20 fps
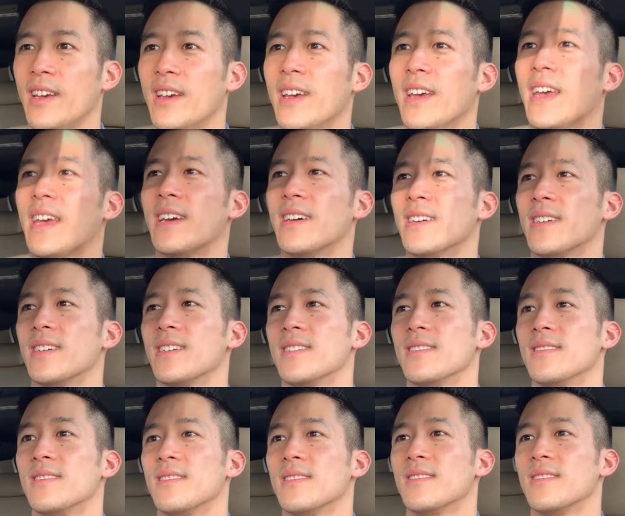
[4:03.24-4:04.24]

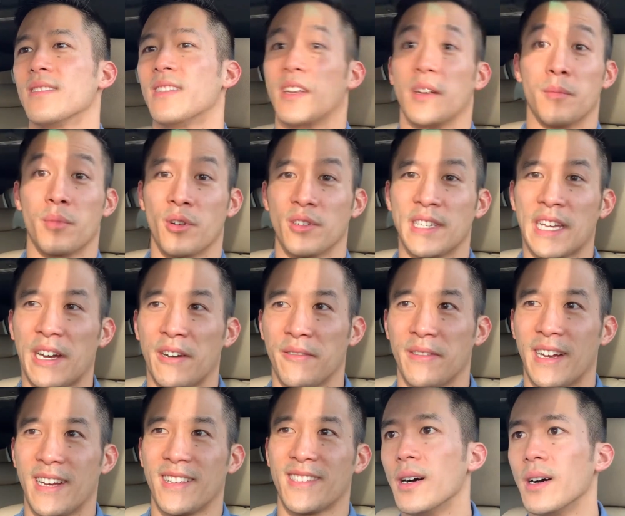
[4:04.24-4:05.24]
and then it burns out
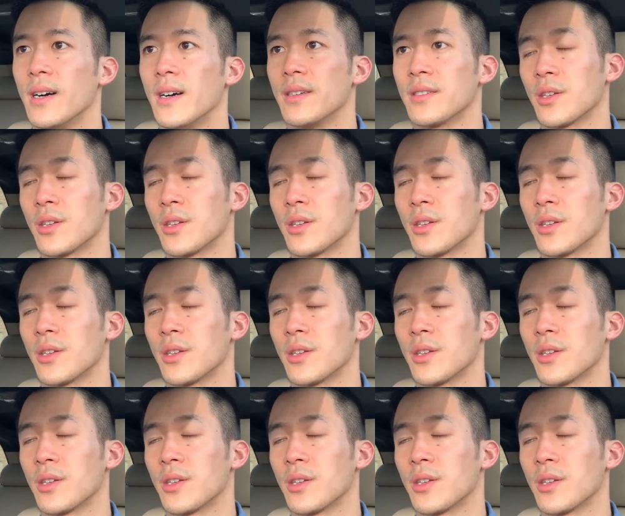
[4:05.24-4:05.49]
fast.